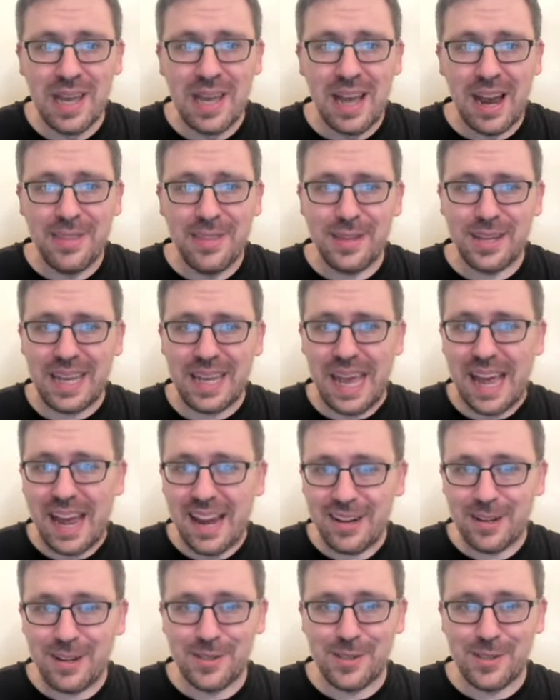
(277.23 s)
I think
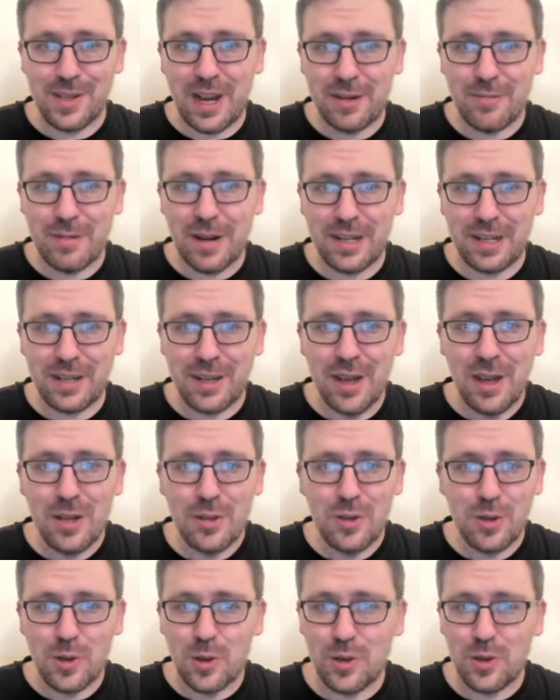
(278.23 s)
adding Haason Reddick
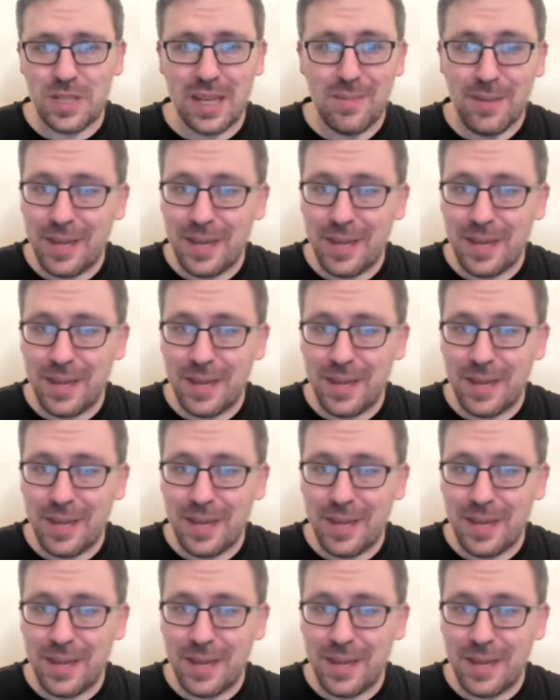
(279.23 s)
to your team,